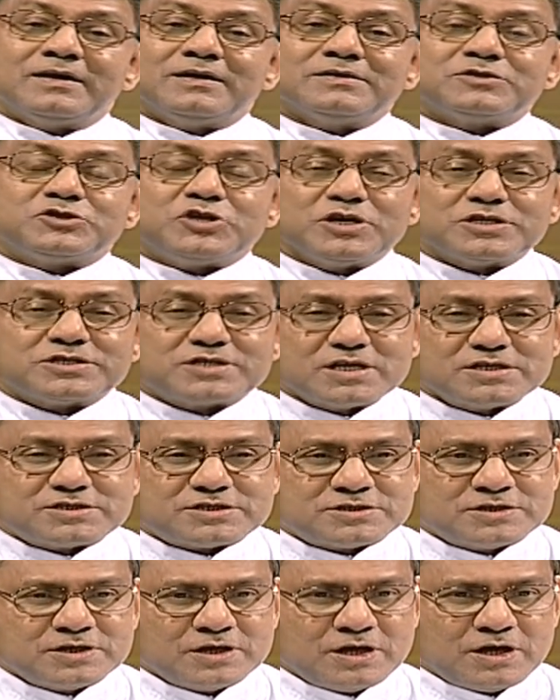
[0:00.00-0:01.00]

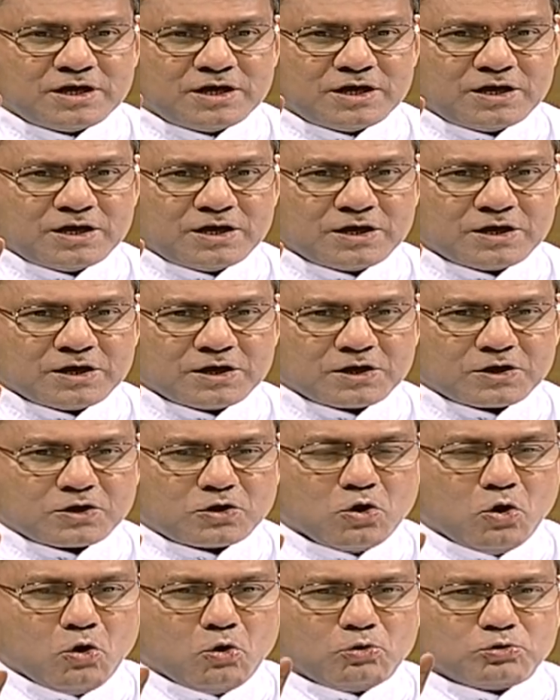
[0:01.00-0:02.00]
Jesus
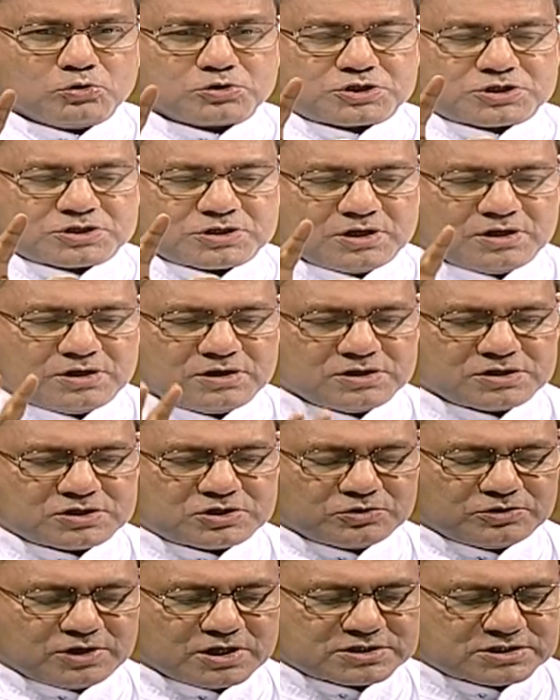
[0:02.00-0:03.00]
goes
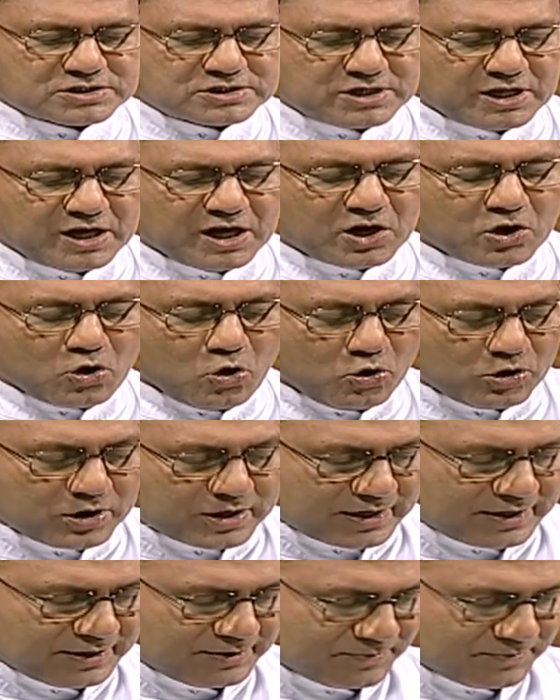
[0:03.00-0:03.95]
to the synagogue